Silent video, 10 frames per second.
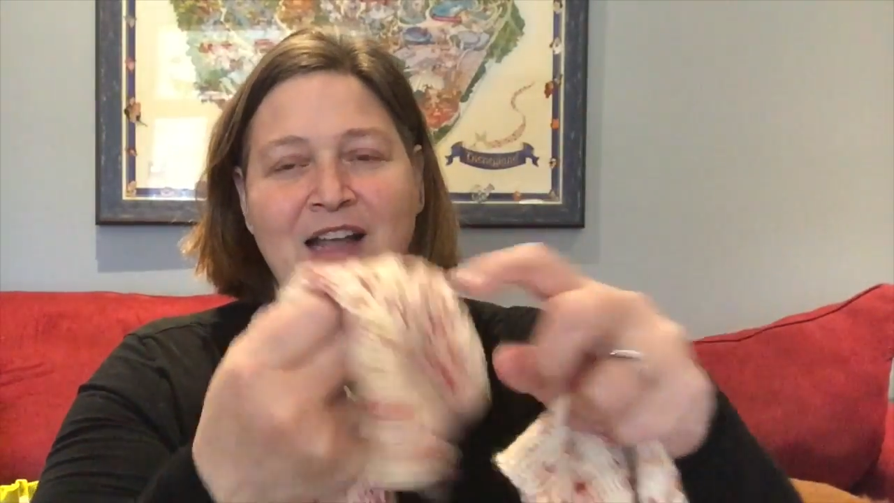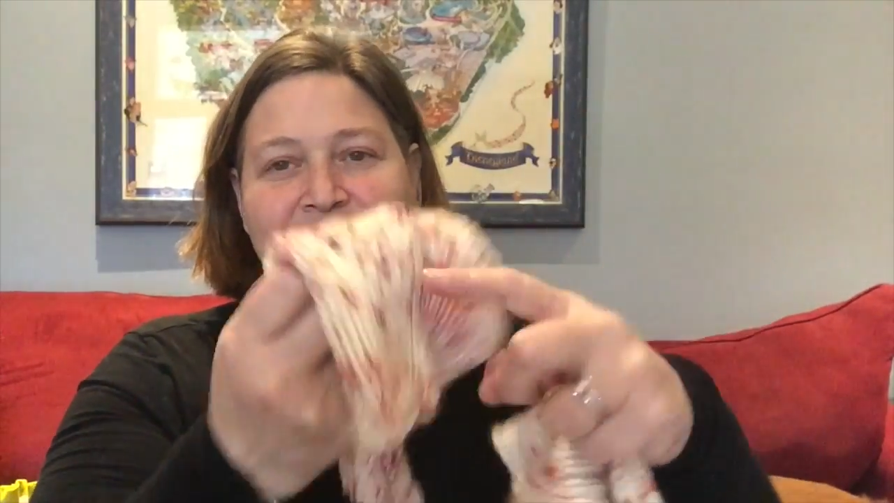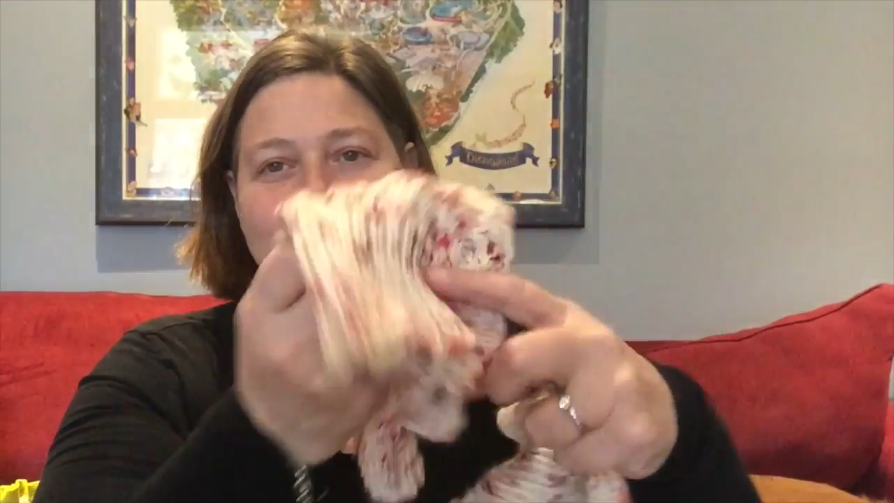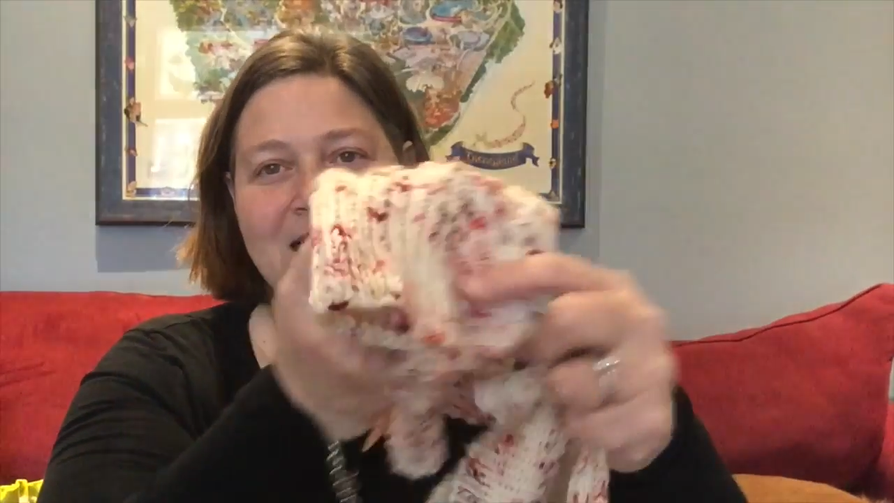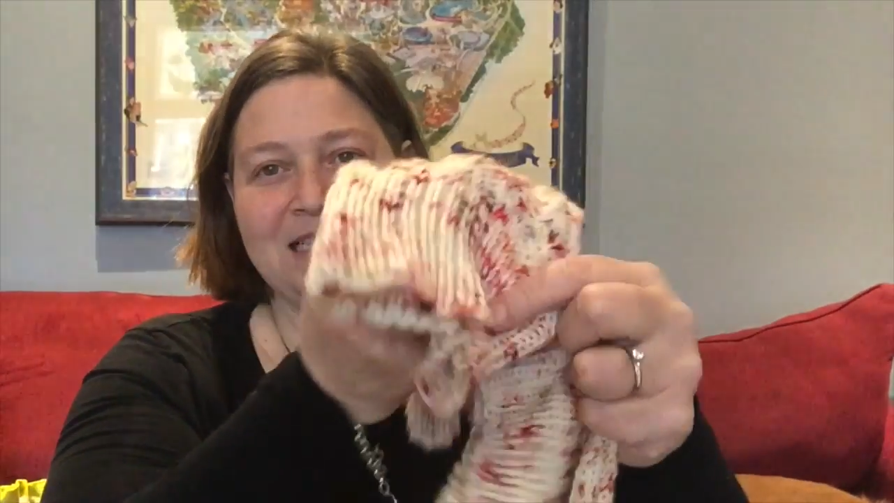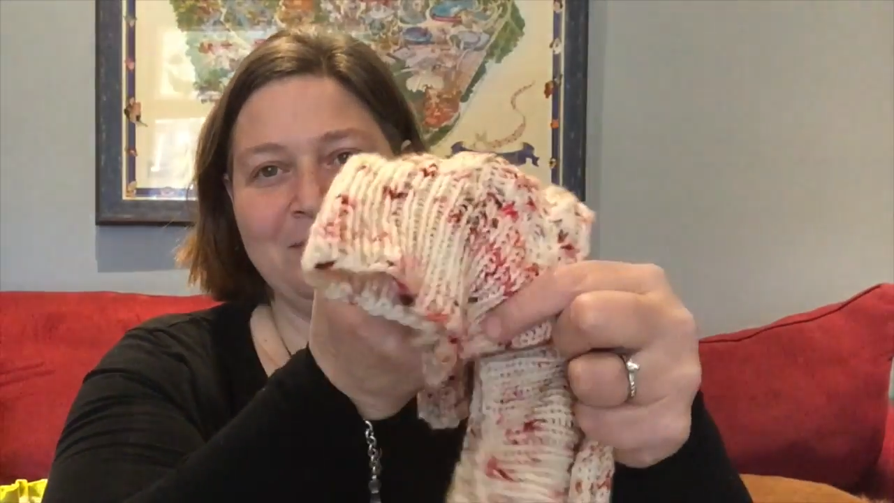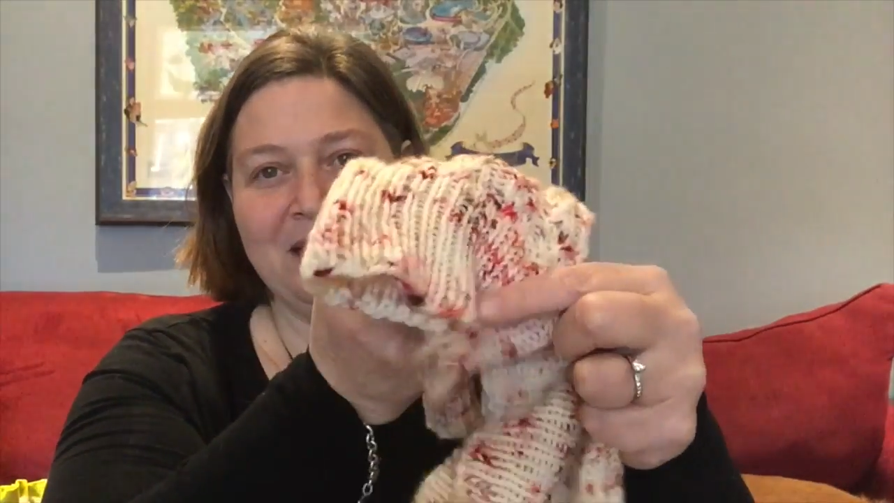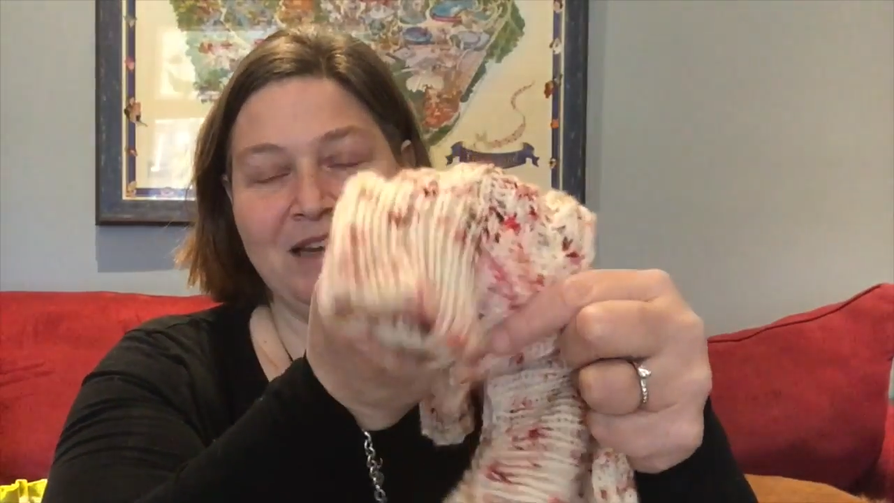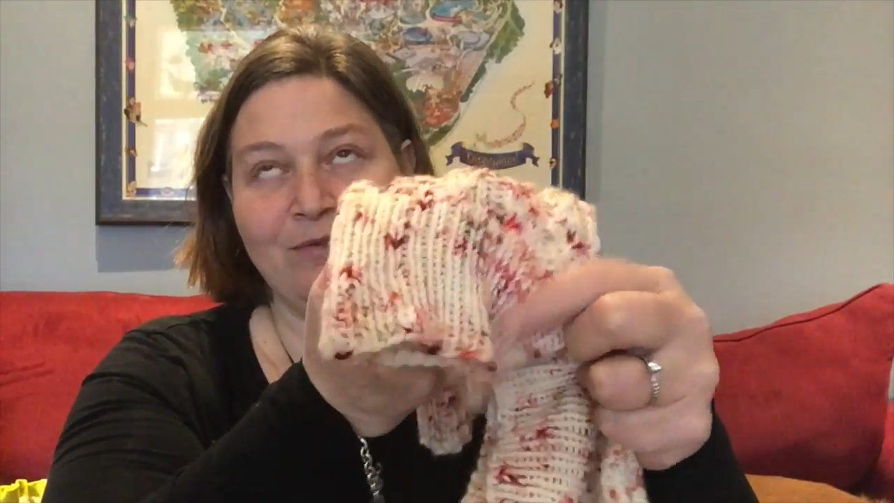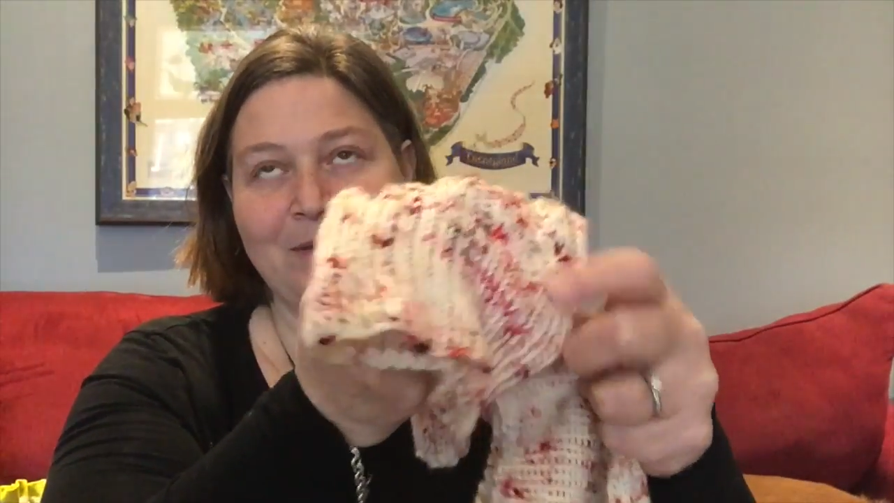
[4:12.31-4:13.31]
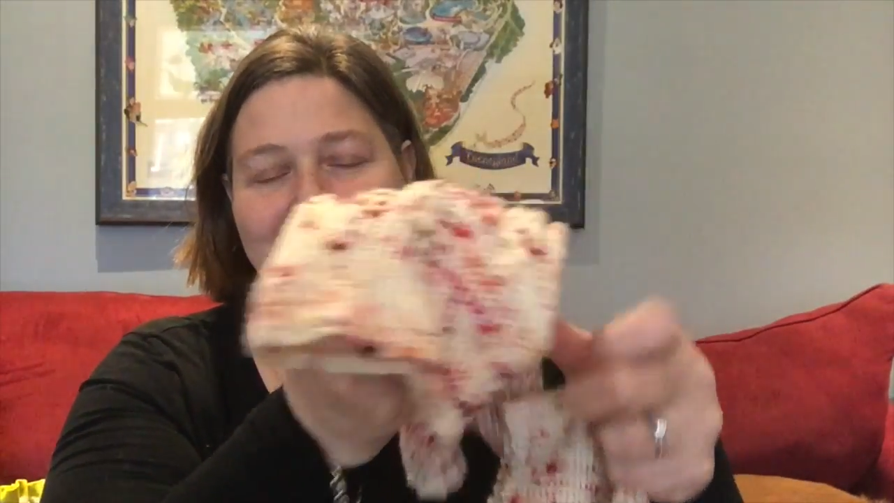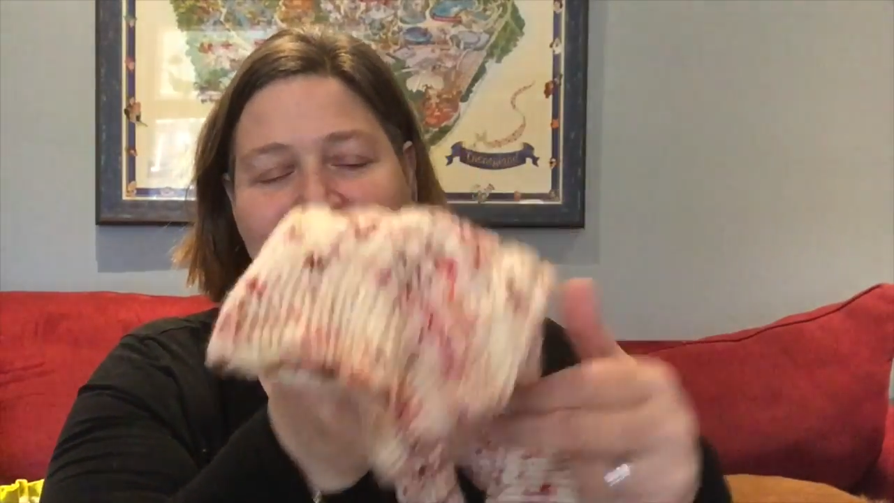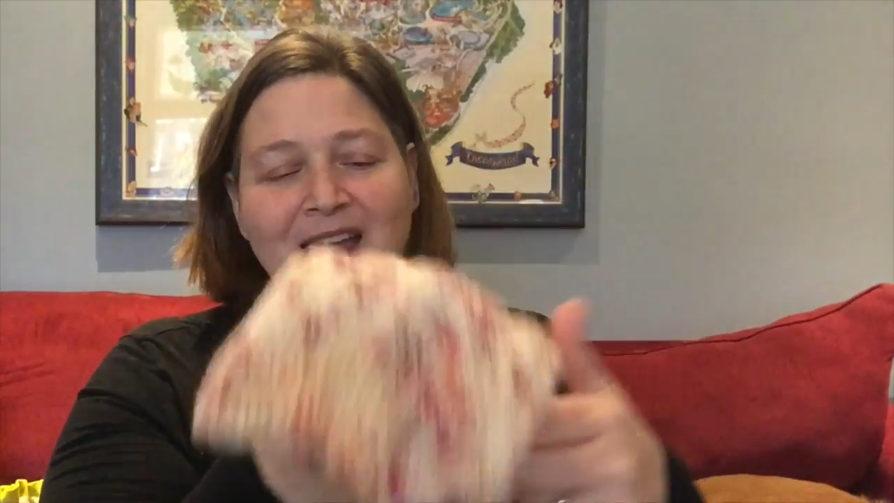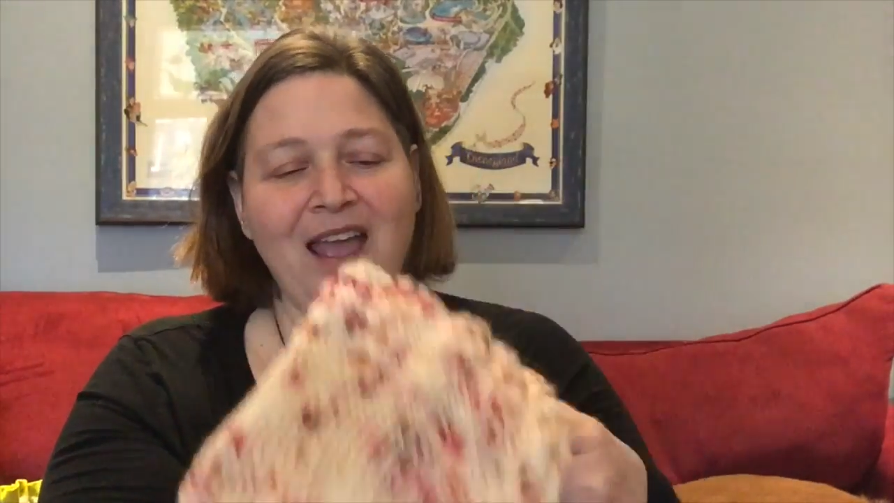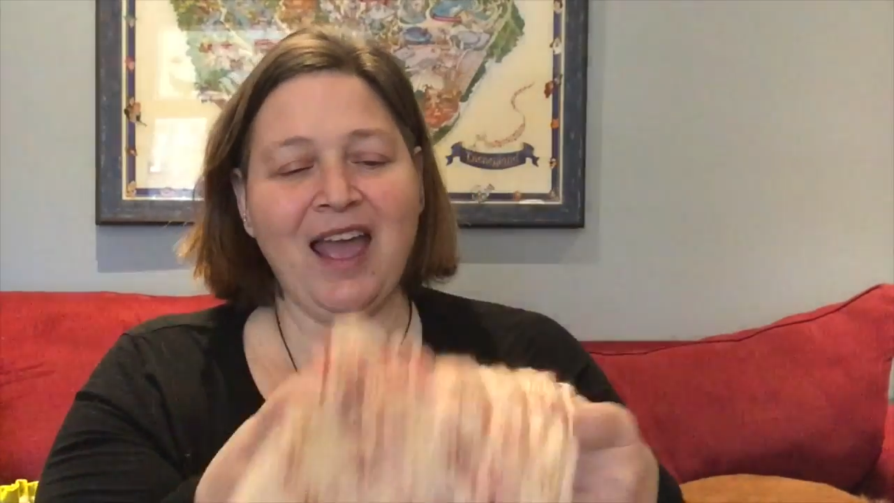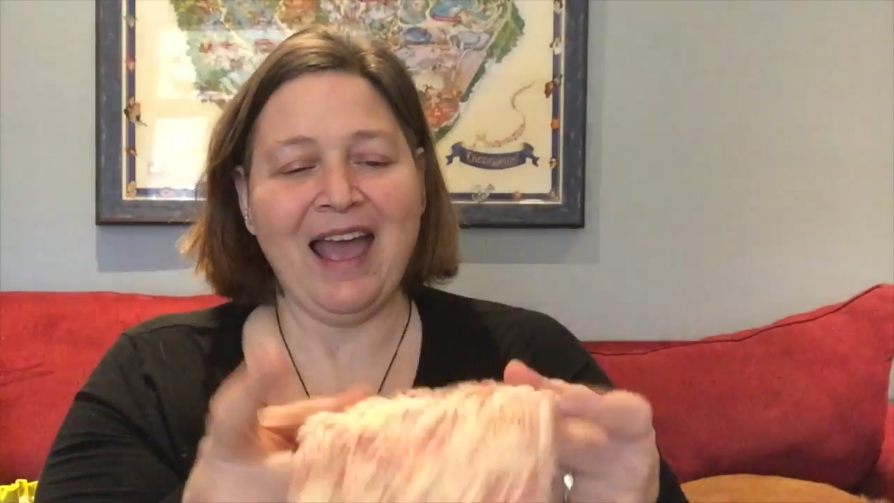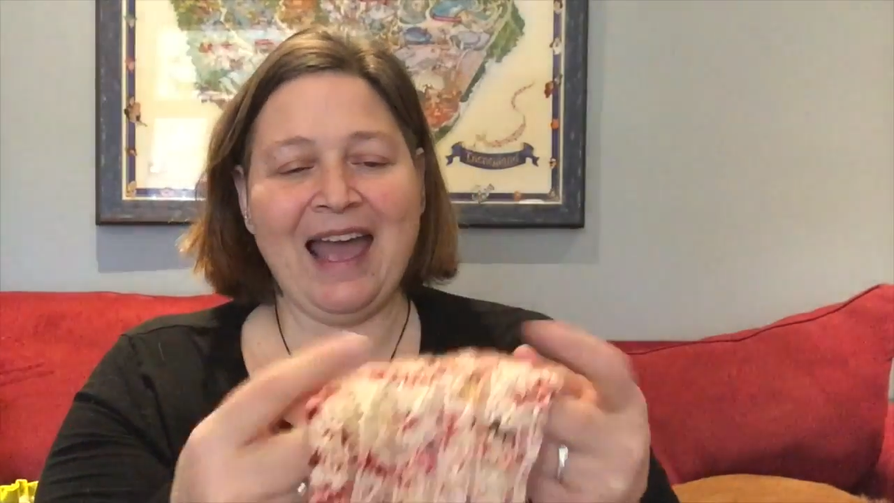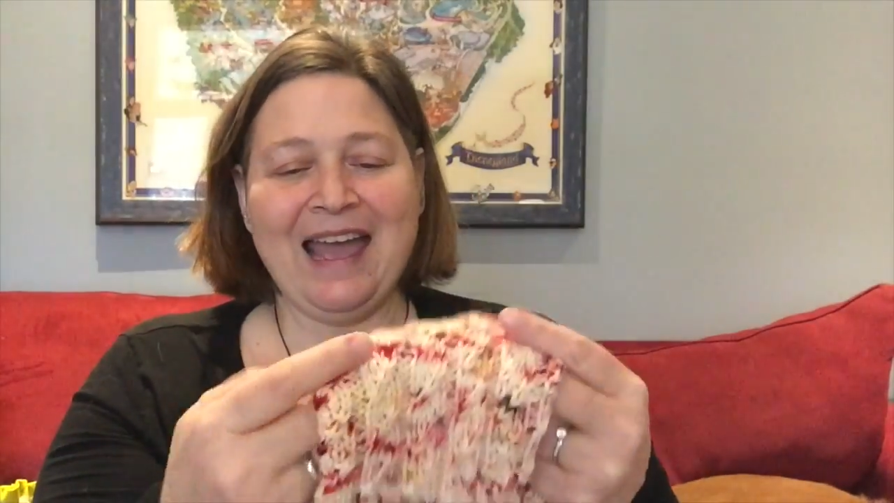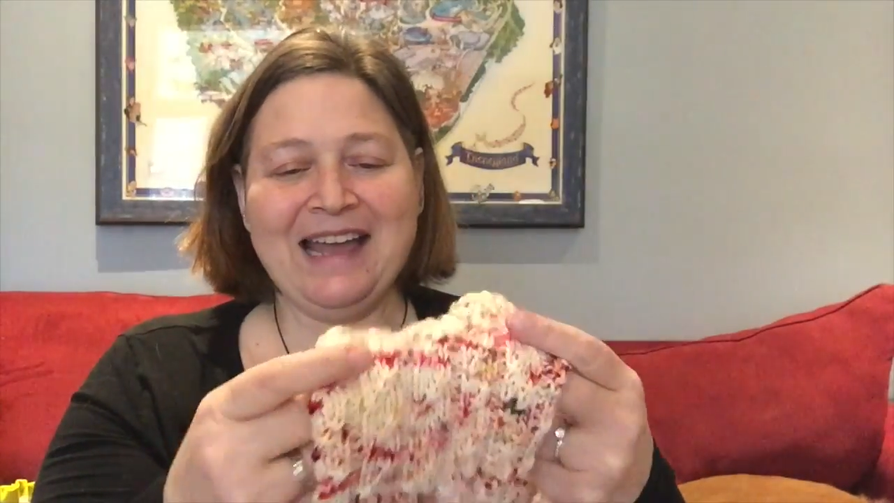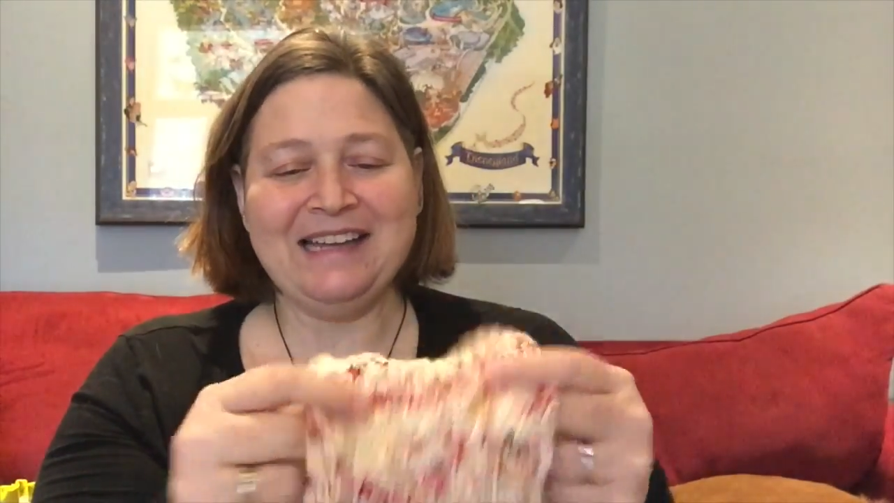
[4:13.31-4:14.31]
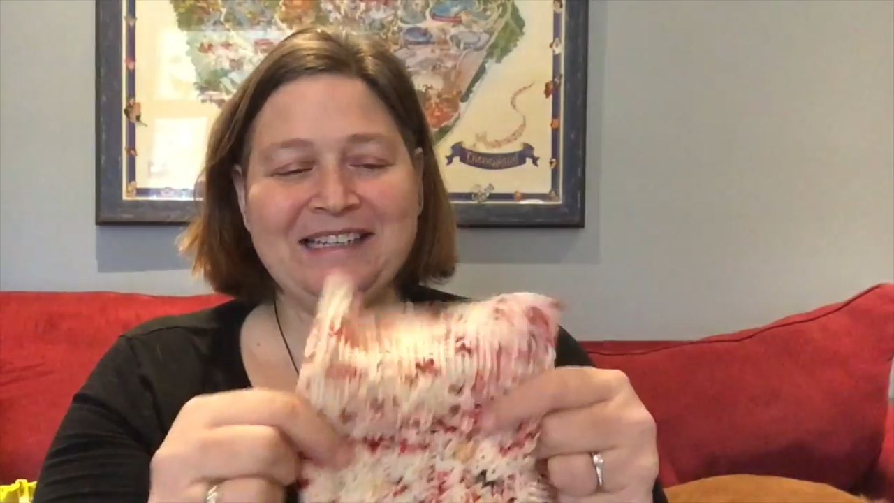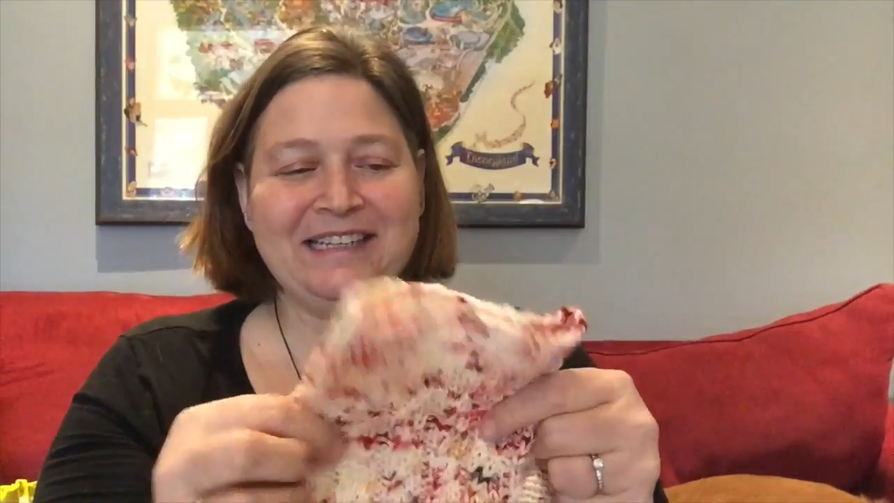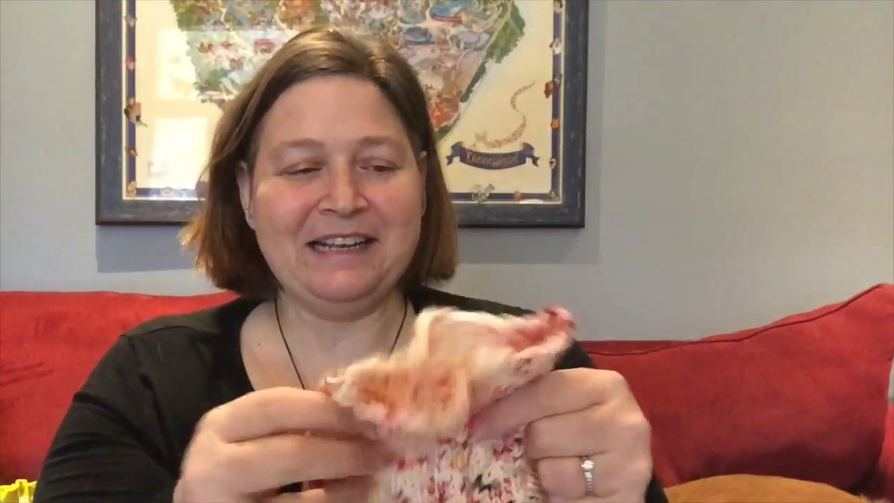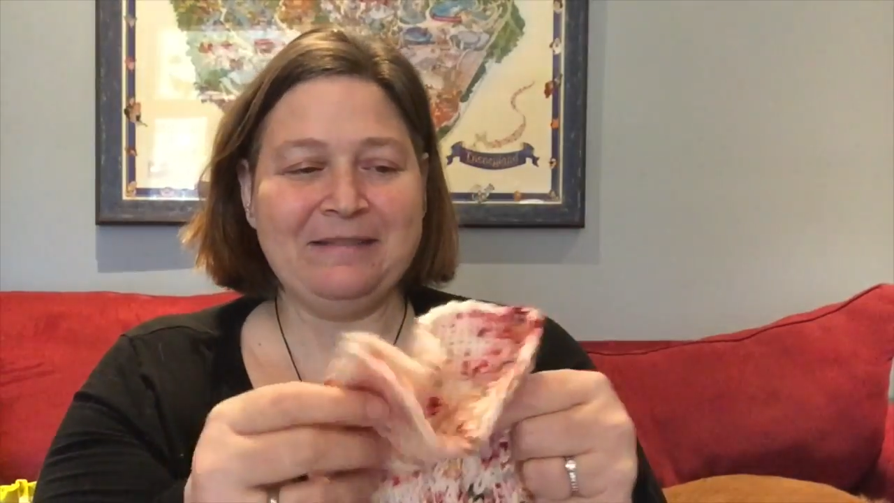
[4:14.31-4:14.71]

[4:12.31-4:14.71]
Actually, that's the beginning ribbing. And